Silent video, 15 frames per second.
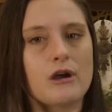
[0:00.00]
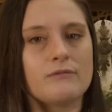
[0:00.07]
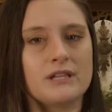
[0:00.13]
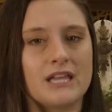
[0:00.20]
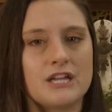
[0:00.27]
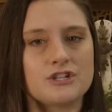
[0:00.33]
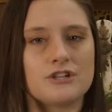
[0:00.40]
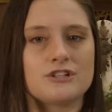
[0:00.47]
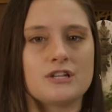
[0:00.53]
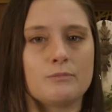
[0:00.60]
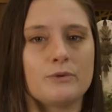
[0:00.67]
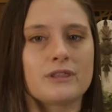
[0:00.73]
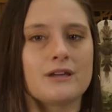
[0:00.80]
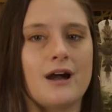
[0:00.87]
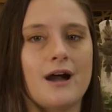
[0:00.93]
our
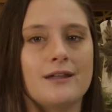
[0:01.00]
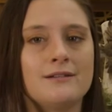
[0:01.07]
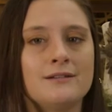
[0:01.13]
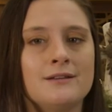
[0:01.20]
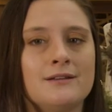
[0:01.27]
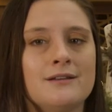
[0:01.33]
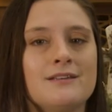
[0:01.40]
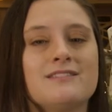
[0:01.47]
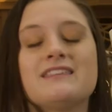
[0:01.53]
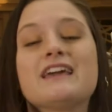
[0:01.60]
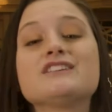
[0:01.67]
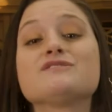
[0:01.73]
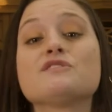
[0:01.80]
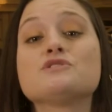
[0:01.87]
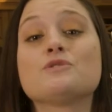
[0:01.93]
relationship with God.
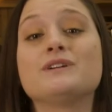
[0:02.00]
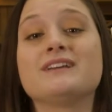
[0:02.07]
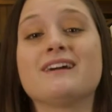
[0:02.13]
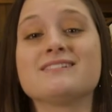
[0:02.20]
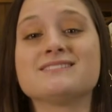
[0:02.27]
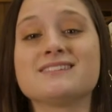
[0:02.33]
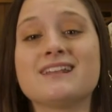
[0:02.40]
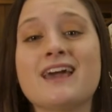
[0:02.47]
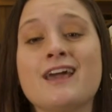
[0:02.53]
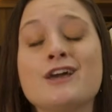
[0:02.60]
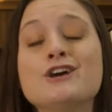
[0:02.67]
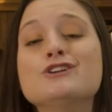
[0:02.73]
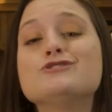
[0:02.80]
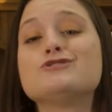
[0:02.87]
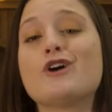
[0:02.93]
Thanks for joining us today.
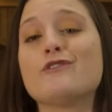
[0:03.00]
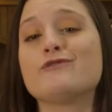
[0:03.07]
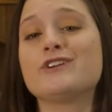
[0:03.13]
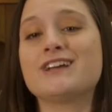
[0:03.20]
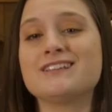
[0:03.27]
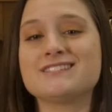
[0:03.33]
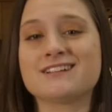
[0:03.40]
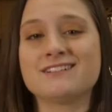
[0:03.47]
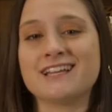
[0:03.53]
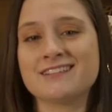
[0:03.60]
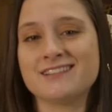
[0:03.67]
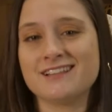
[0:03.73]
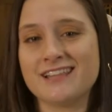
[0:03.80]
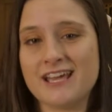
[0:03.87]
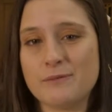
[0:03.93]
Don't forget to click
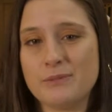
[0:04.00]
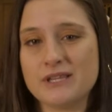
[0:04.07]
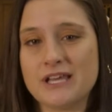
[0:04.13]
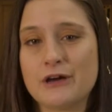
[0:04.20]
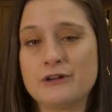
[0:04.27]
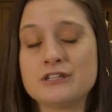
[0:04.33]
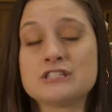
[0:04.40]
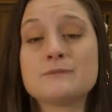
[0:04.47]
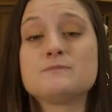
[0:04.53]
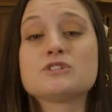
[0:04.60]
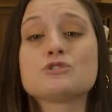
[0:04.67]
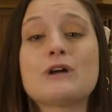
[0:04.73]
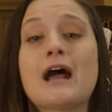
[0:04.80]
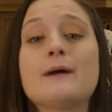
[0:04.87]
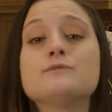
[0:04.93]
the link below to
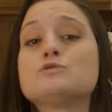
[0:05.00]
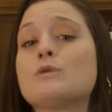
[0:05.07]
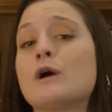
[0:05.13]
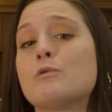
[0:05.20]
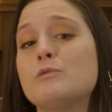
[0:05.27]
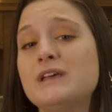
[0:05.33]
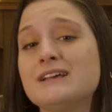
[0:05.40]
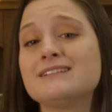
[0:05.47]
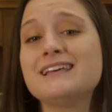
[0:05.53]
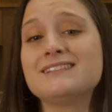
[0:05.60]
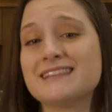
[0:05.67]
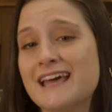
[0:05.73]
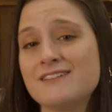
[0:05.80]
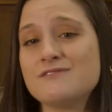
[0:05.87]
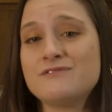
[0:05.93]
subscribe to our weekly
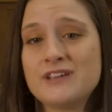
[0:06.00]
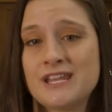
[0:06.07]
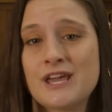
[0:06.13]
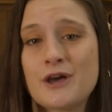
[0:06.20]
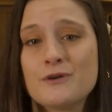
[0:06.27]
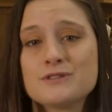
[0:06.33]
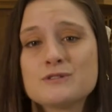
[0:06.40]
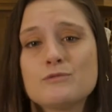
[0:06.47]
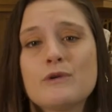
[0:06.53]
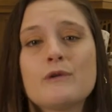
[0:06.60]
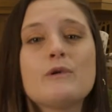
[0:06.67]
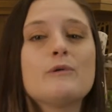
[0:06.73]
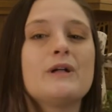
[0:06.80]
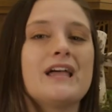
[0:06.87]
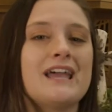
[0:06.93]
Lent videos where
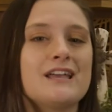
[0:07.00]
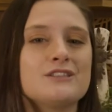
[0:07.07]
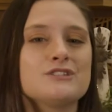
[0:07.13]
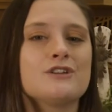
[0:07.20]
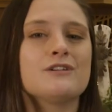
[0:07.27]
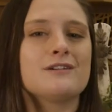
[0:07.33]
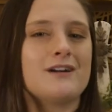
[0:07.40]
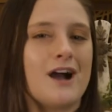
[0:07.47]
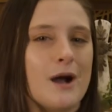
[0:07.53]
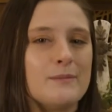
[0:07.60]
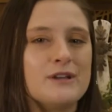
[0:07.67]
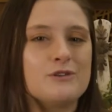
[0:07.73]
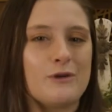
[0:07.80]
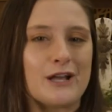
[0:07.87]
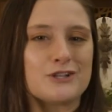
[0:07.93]
we will answer
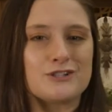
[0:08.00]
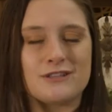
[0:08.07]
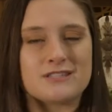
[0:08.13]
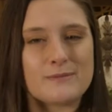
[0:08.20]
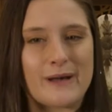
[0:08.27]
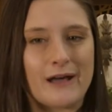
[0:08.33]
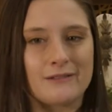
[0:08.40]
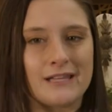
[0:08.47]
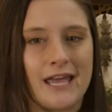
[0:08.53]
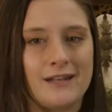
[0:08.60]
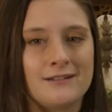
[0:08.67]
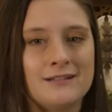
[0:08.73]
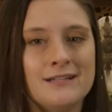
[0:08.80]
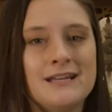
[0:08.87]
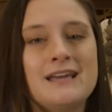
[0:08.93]
common questions about Lent.
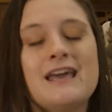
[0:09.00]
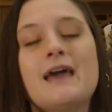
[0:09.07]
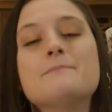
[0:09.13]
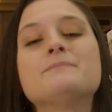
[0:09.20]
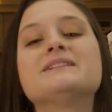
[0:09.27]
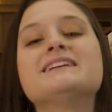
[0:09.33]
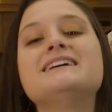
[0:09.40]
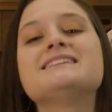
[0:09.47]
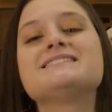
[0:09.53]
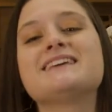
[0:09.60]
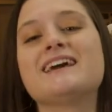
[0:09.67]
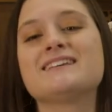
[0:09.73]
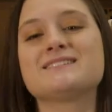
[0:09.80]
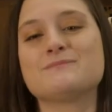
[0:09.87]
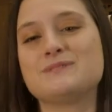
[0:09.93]
And please
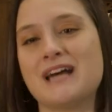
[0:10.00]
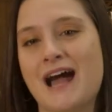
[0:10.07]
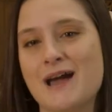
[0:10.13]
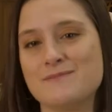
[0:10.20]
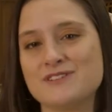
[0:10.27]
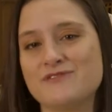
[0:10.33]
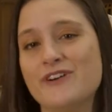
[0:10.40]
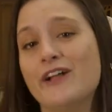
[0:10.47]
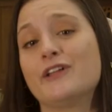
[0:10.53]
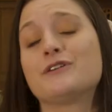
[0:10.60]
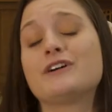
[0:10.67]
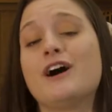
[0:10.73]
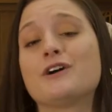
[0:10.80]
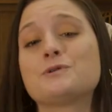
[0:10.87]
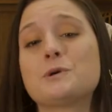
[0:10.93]
take some time to follow
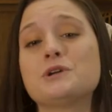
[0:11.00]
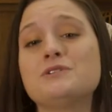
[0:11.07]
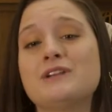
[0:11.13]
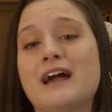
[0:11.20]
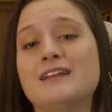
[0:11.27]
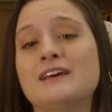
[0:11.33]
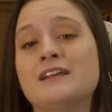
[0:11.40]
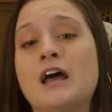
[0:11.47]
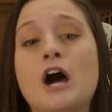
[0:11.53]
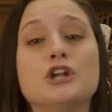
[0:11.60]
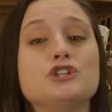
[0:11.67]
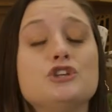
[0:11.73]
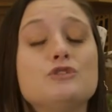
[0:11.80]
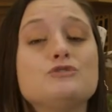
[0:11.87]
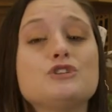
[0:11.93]
Concord United
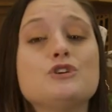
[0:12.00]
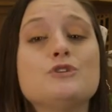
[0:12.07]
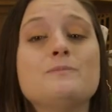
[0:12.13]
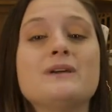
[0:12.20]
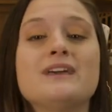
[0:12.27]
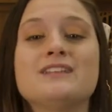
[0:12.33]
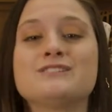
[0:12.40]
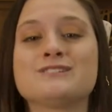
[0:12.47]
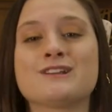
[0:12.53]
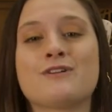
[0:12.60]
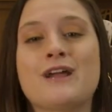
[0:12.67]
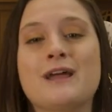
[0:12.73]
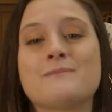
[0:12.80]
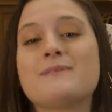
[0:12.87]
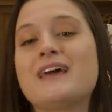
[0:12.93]
on YouTube,
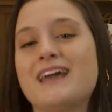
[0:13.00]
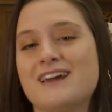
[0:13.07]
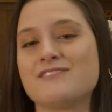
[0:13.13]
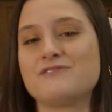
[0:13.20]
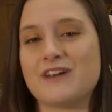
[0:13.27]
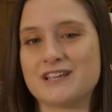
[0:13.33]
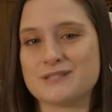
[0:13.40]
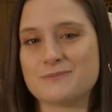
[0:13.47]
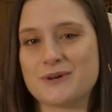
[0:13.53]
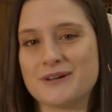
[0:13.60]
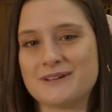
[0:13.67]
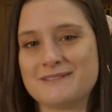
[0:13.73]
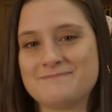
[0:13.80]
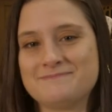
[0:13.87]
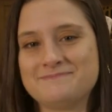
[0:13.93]
Instagram, and
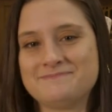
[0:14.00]
Facebook.